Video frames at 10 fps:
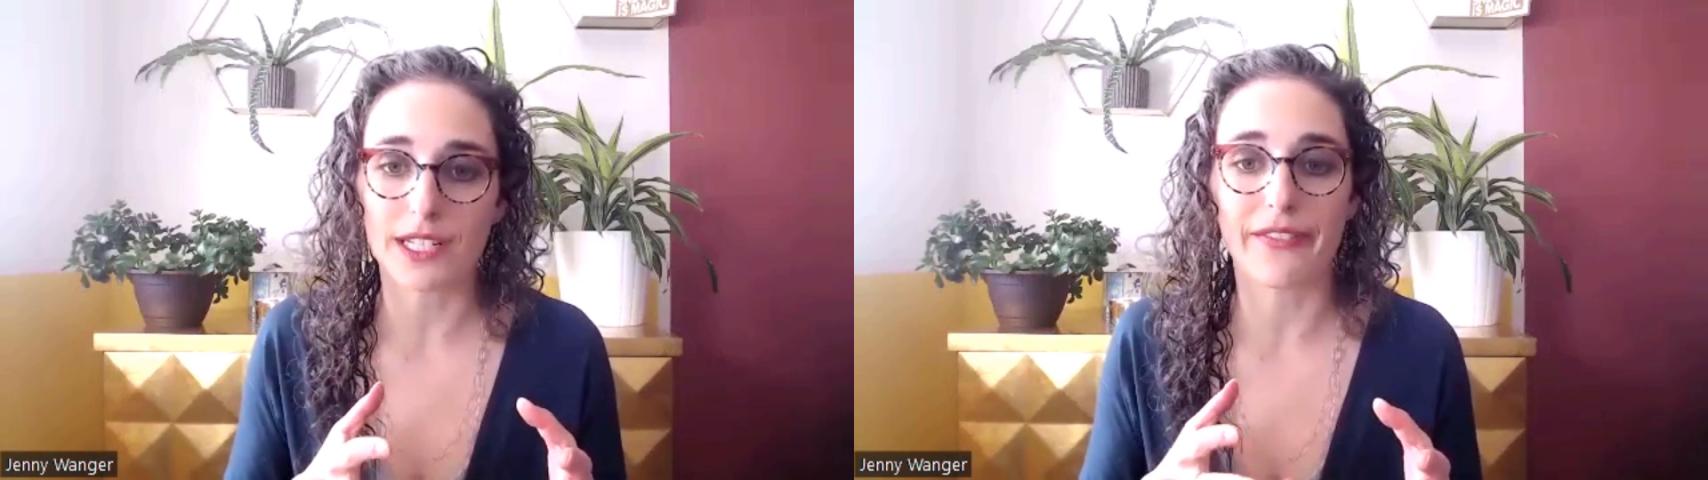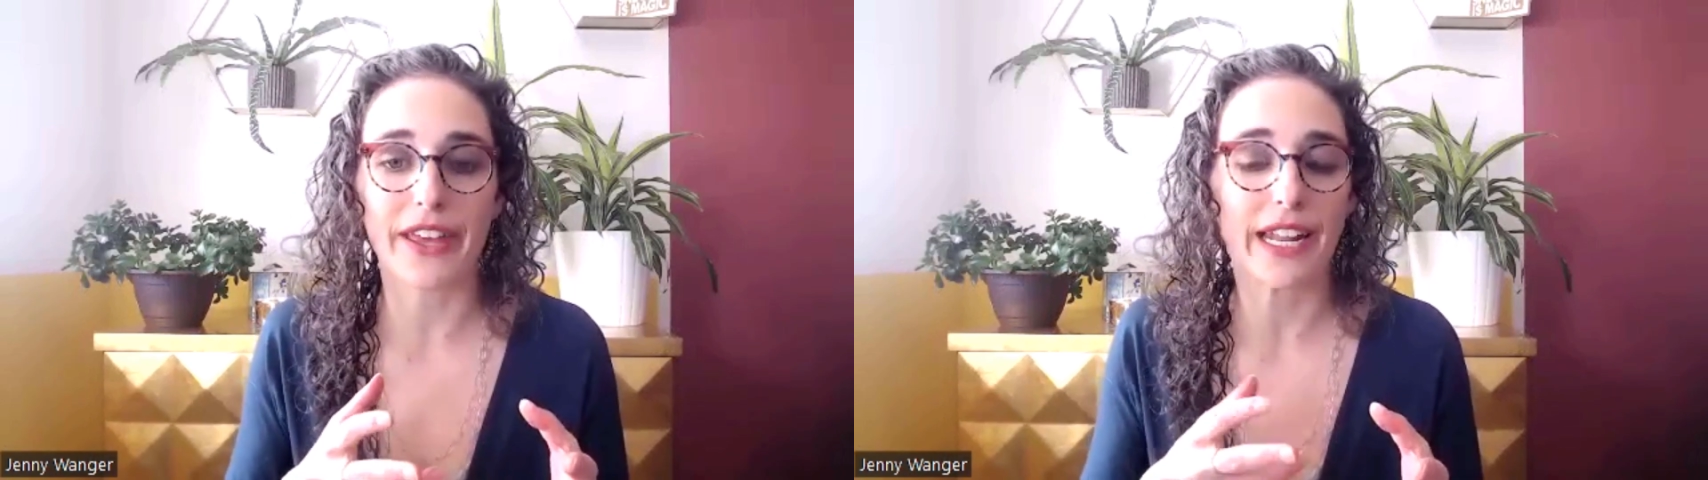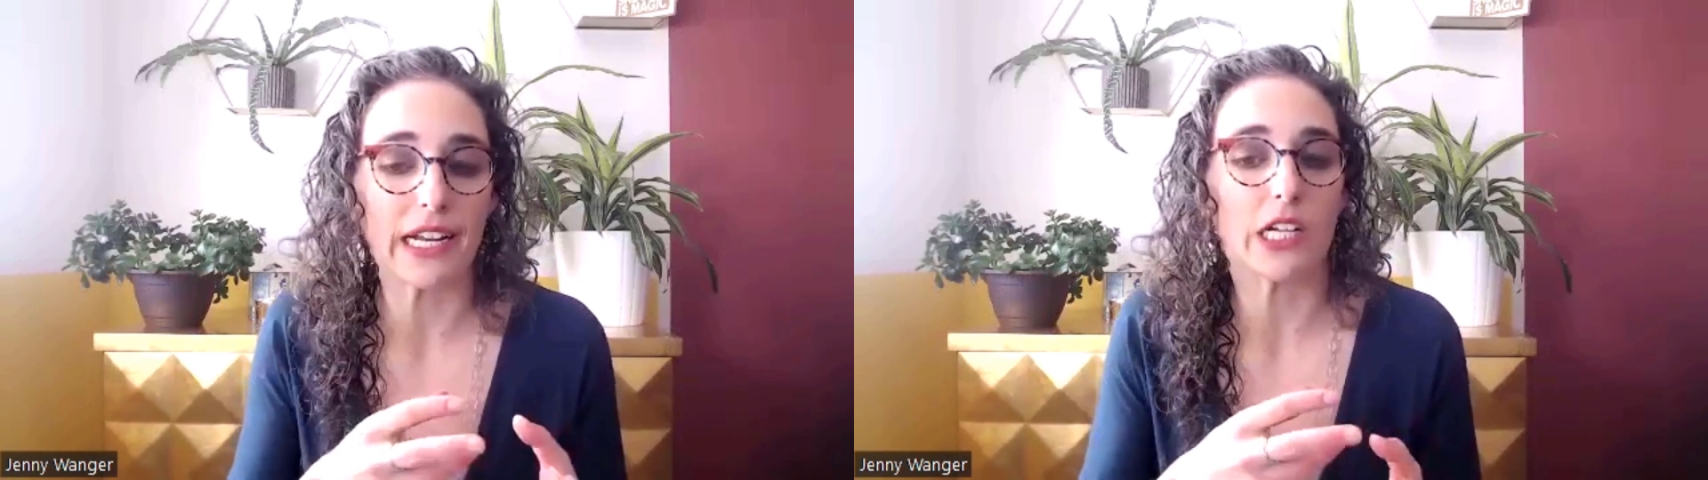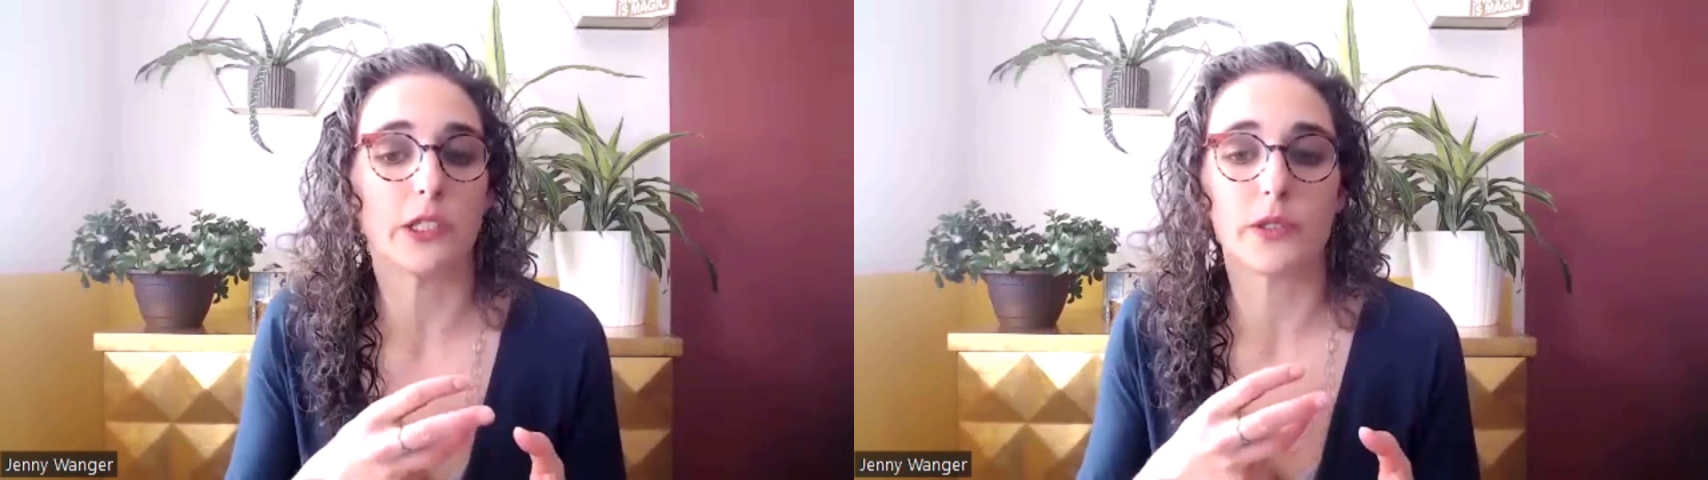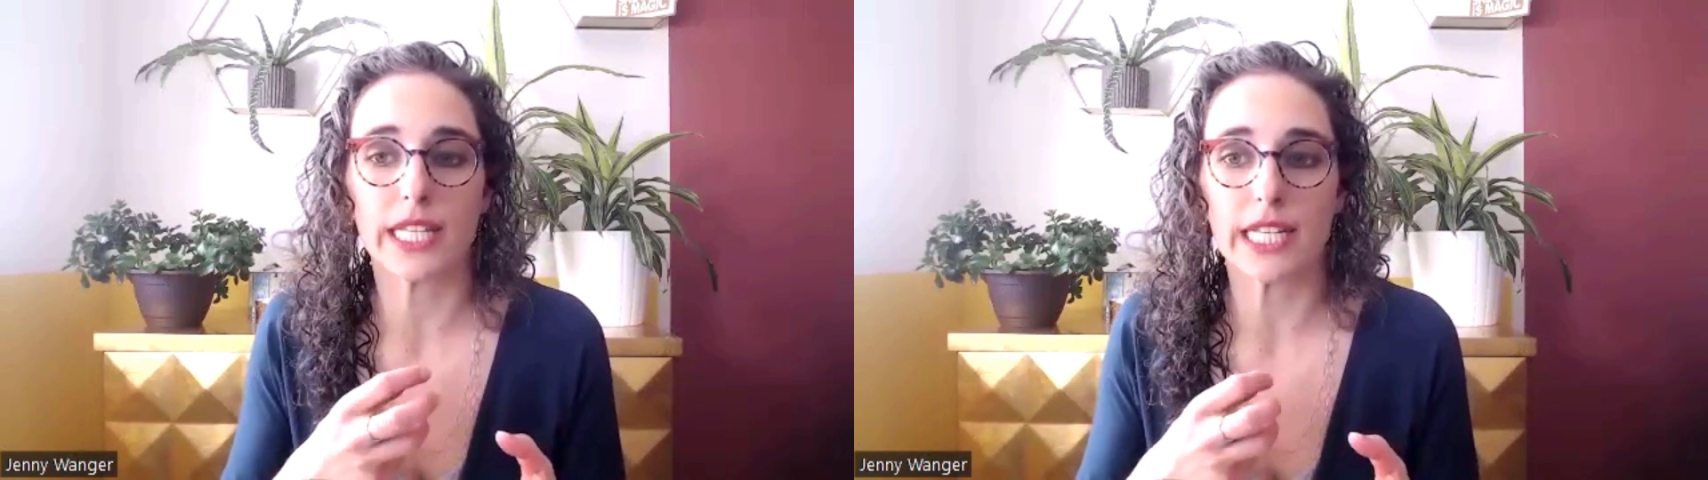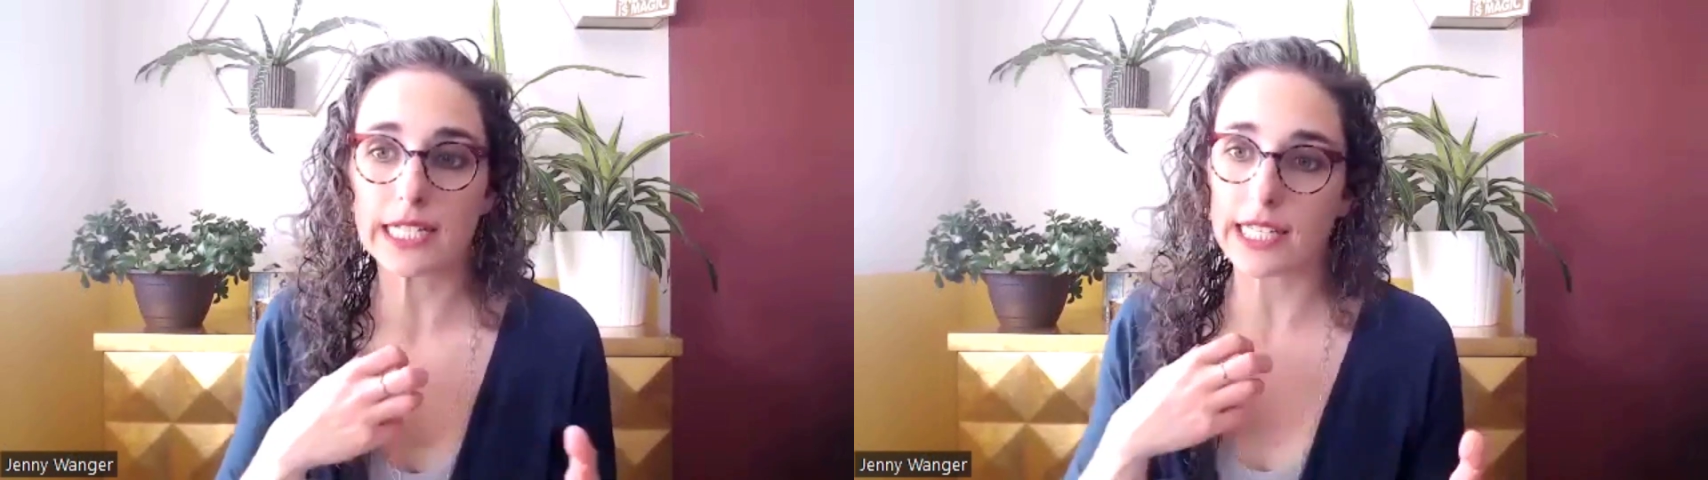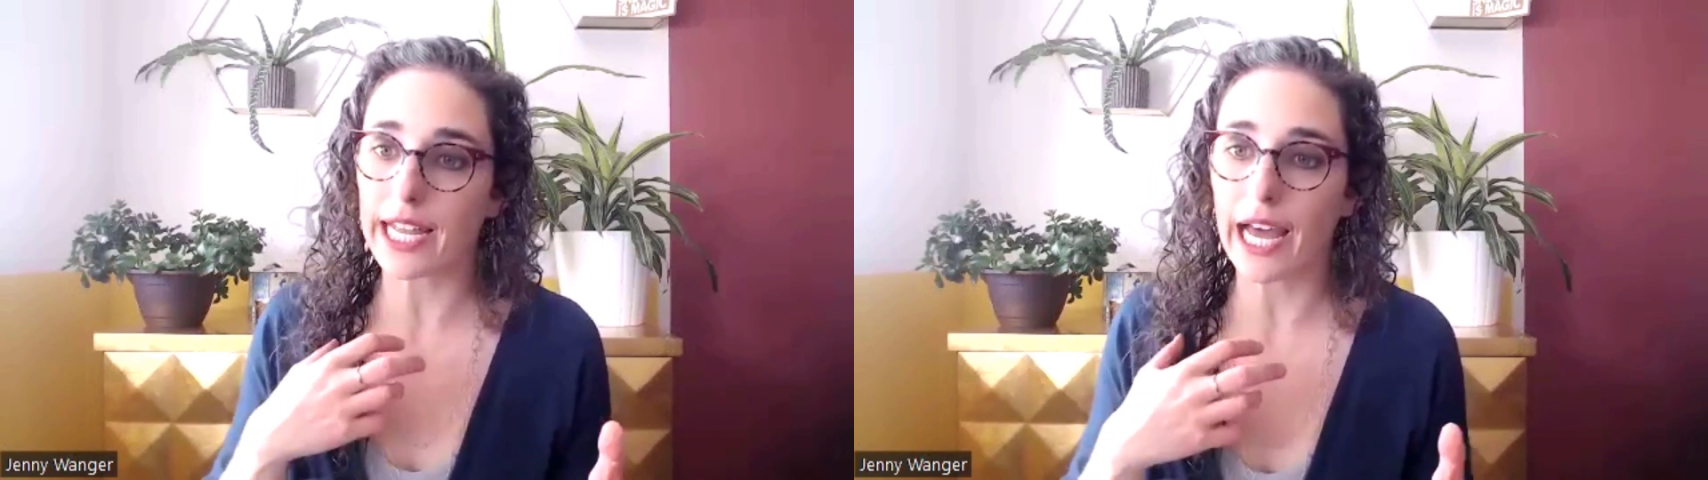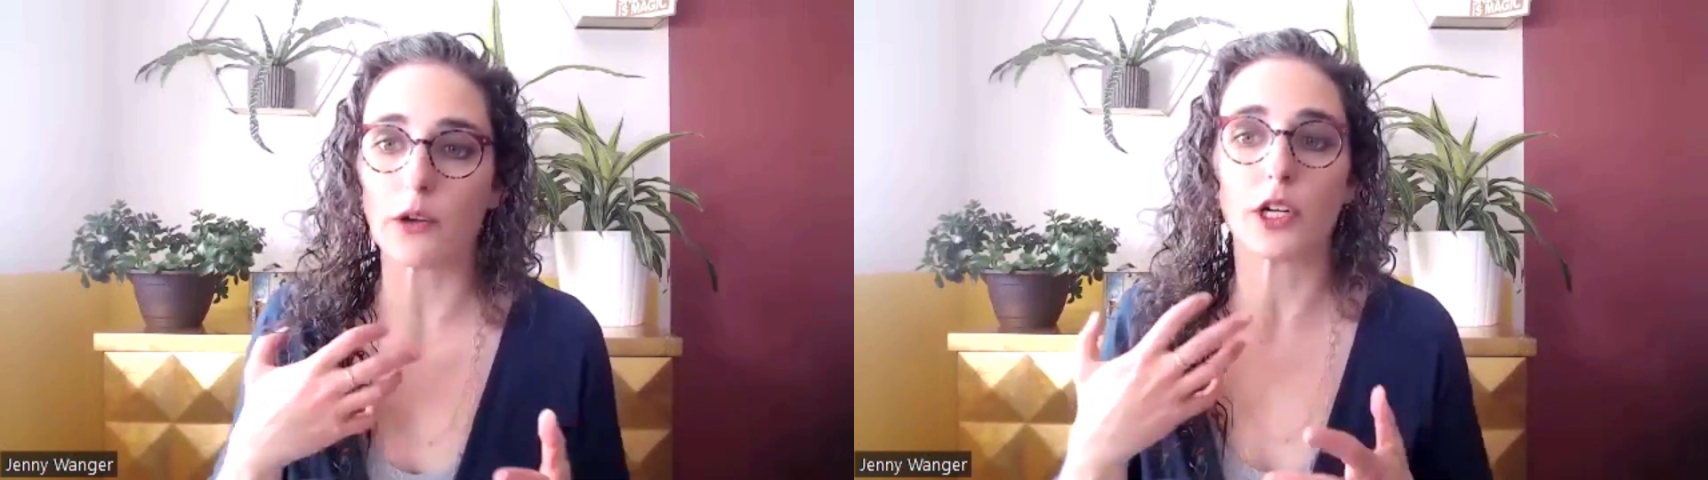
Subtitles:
and that includes things like how